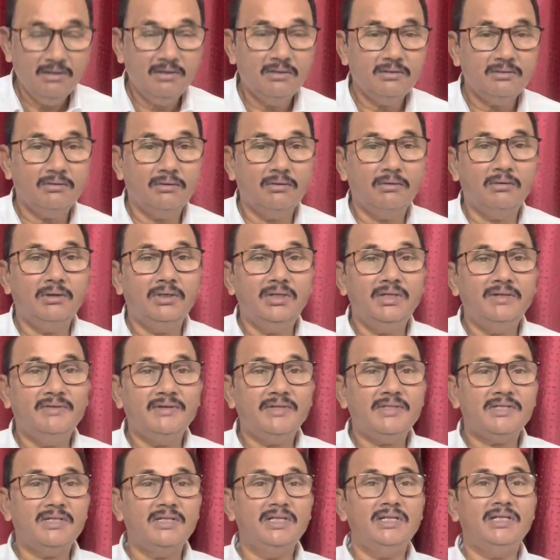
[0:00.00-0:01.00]
So he
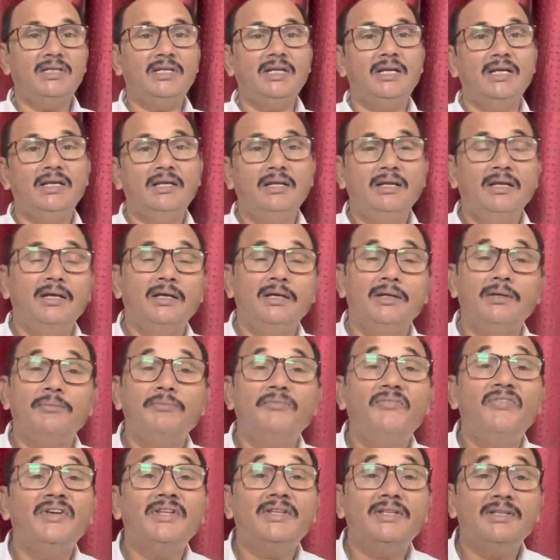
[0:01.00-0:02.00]
was detained
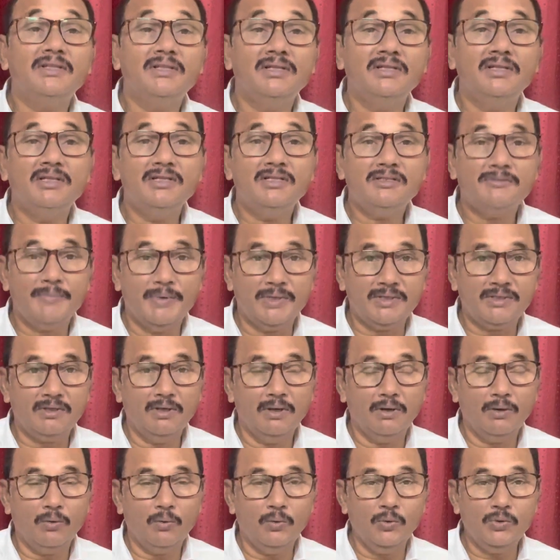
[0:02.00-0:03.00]
with the
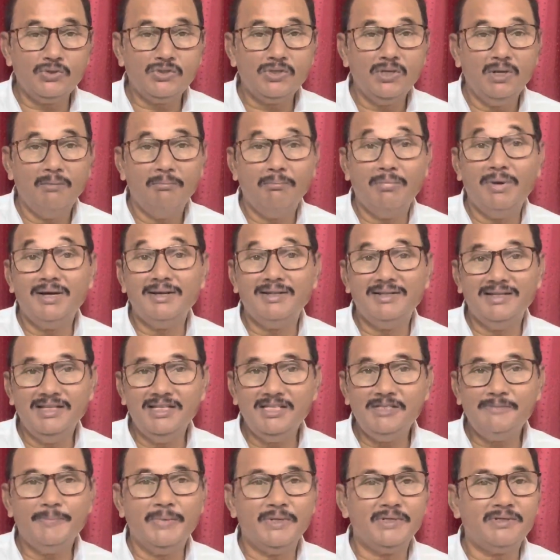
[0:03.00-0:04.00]
special rules, but
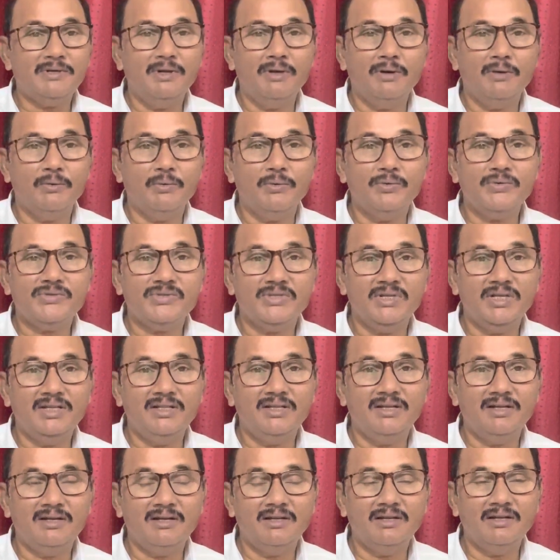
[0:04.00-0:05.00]
these special rules say
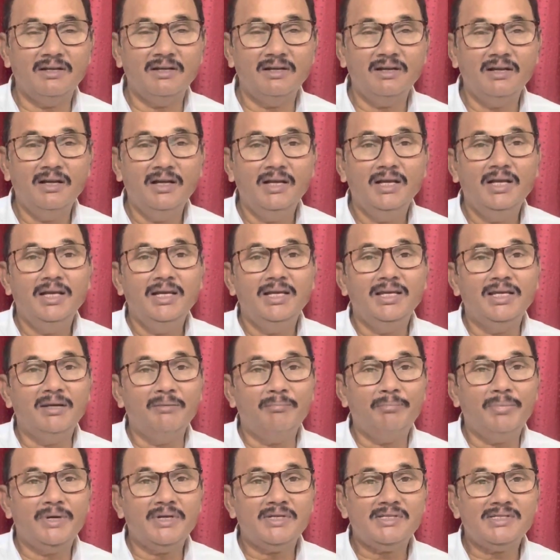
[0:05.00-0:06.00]
that a
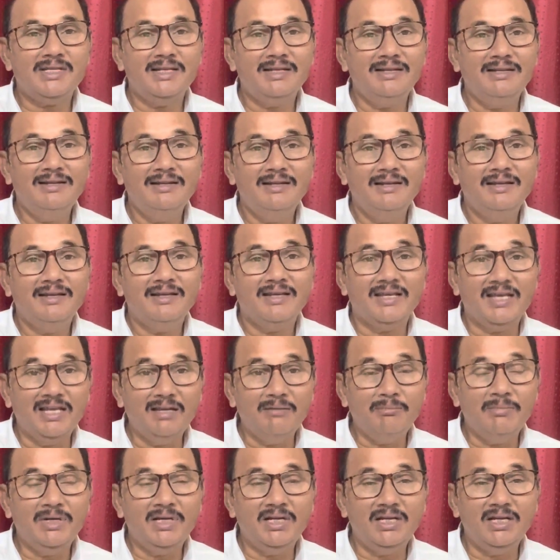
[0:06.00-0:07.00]
person can
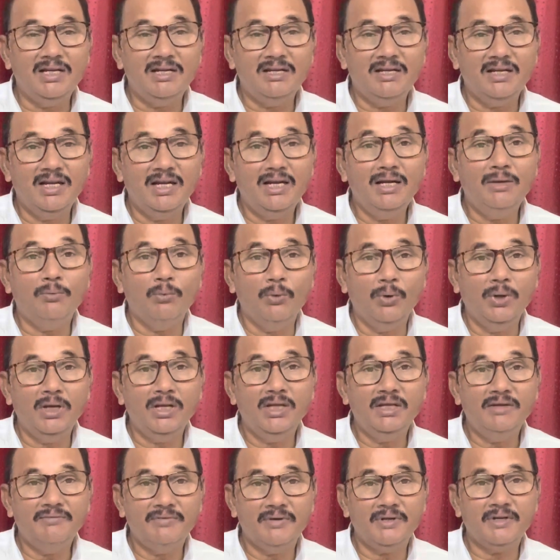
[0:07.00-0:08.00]
be detained
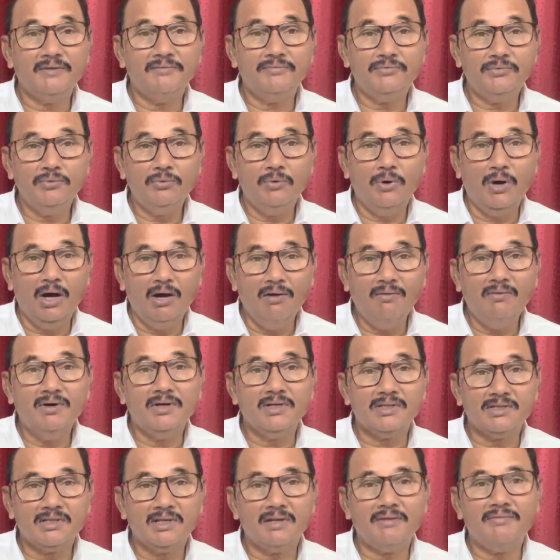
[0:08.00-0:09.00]
only for a few
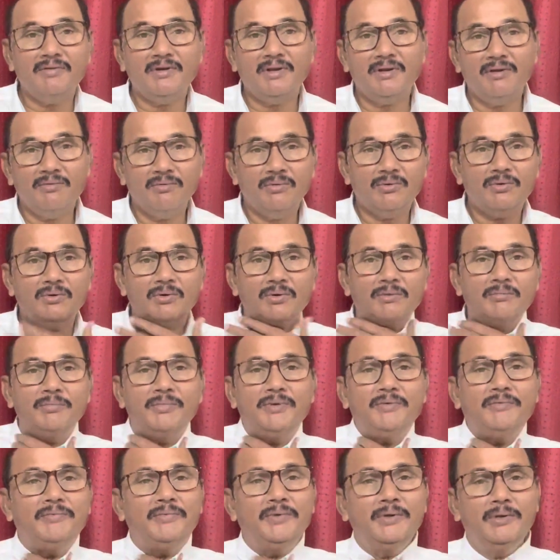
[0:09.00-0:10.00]
hours or for
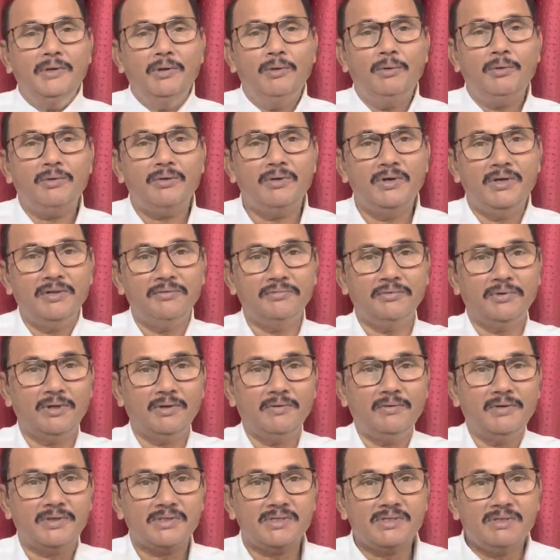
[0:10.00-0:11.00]
below 24
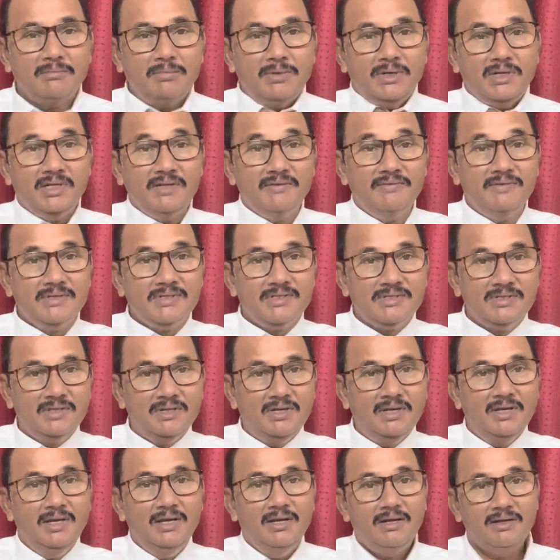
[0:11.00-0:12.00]
hours, but he was
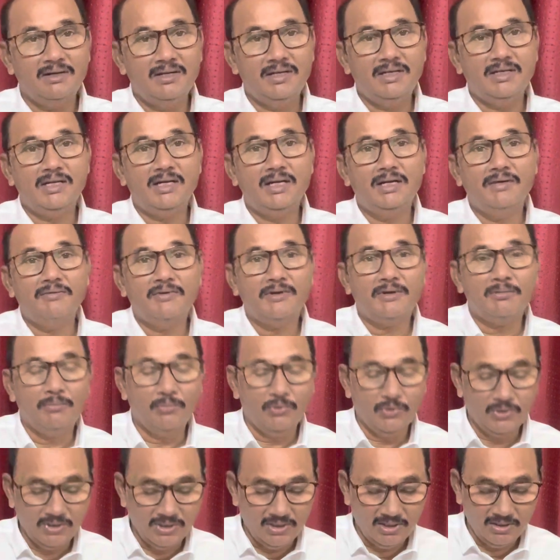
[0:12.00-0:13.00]
detained for
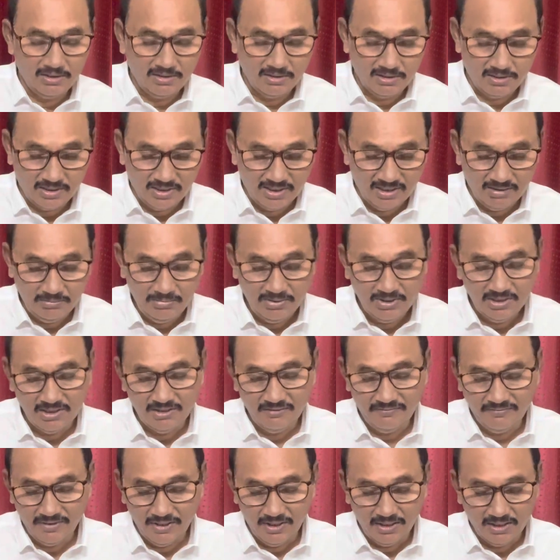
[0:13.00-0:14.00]
more than that time. He
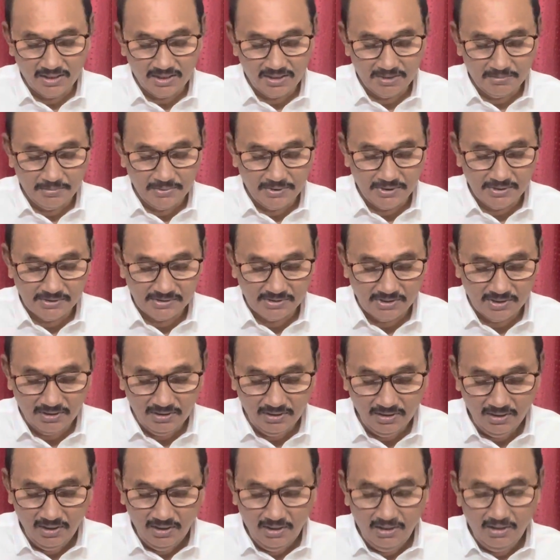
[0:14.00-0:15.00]
filed a writ
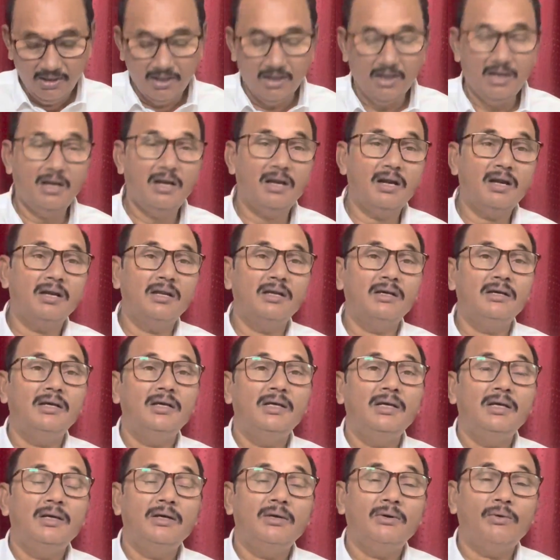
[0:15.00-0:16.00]
petition and
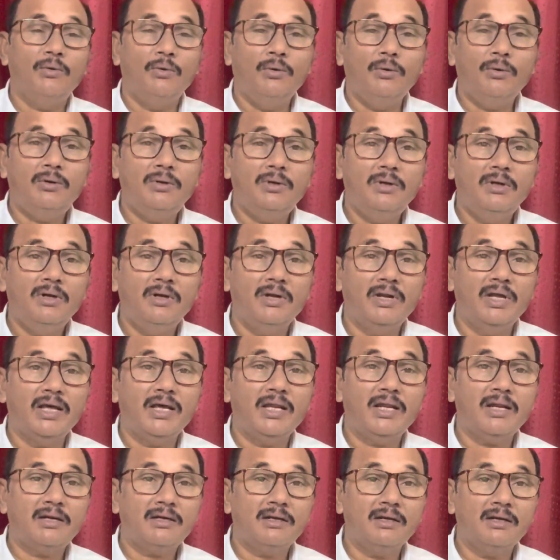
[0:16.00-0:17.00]
court
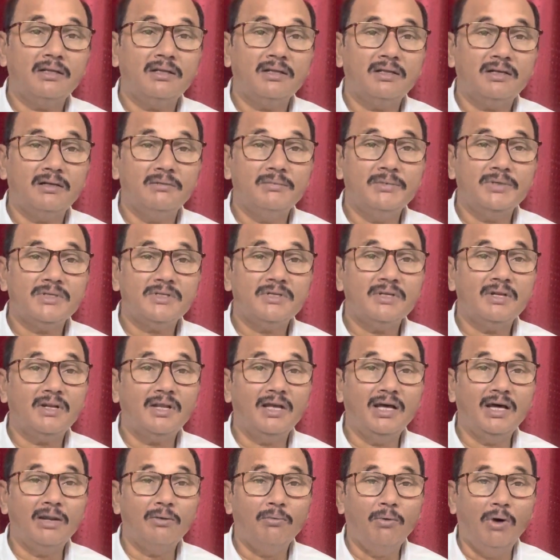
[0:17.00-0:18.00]
directed the commissioner
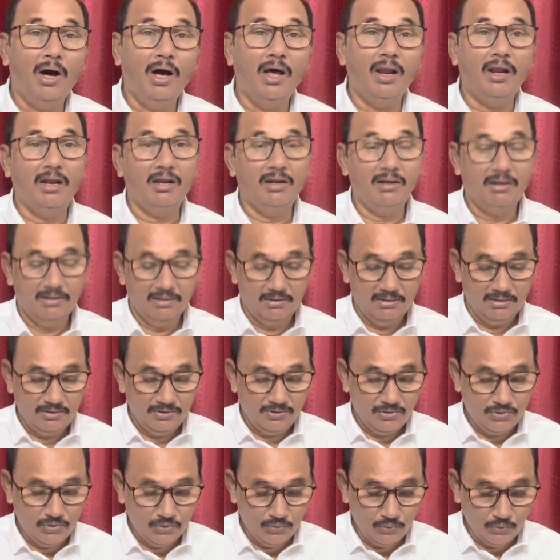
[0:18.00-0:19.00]
Garhwal
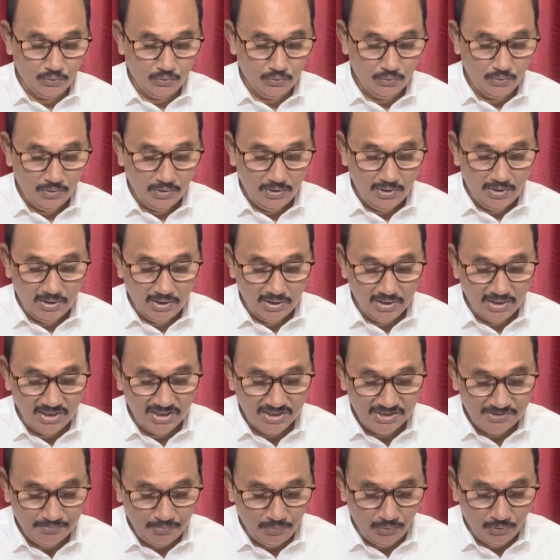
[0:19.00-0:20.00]
to
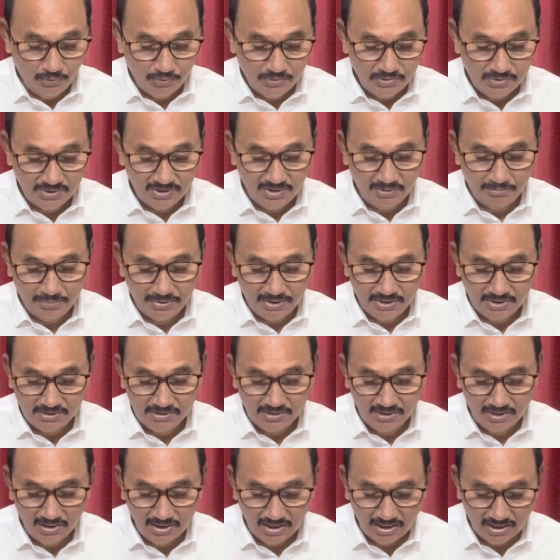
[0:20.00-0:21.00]
dispose the
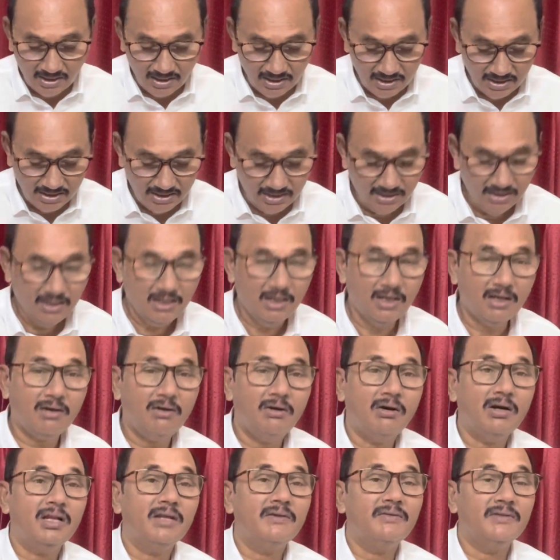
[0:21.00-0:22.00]
petition early
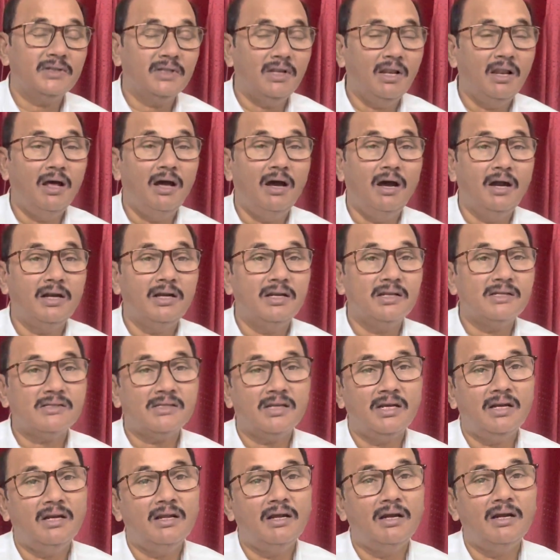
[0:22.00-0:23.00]
according to the law and
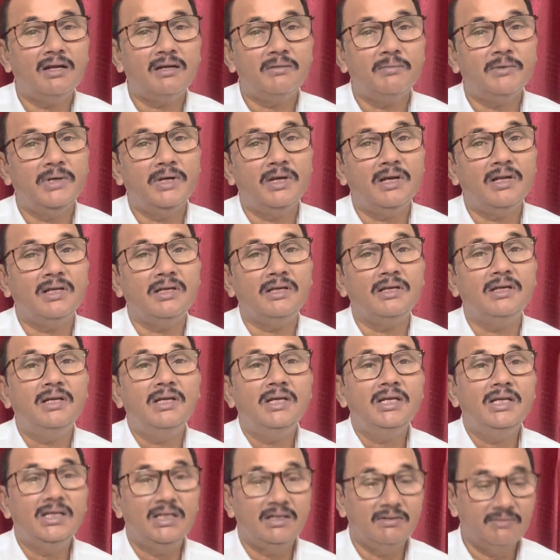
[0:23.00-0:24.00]
decide. Ultimately
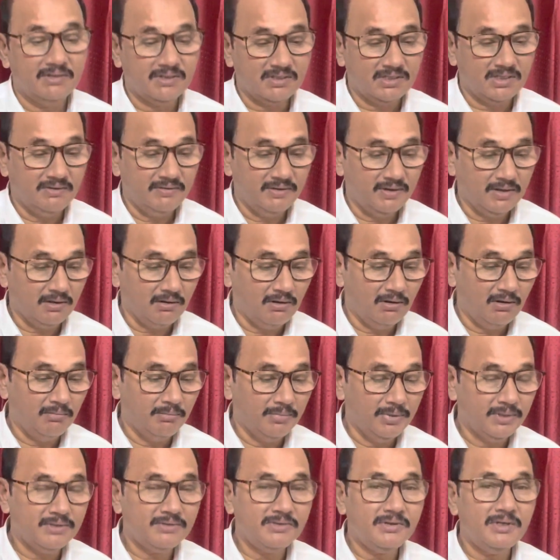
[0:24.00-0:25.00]
he was given
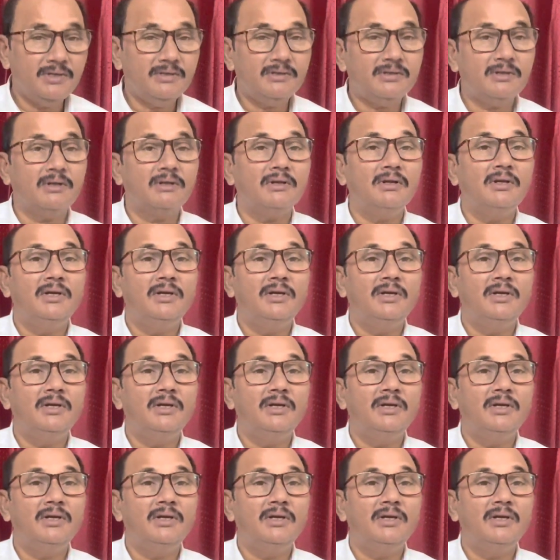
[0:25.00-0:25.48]
compensation.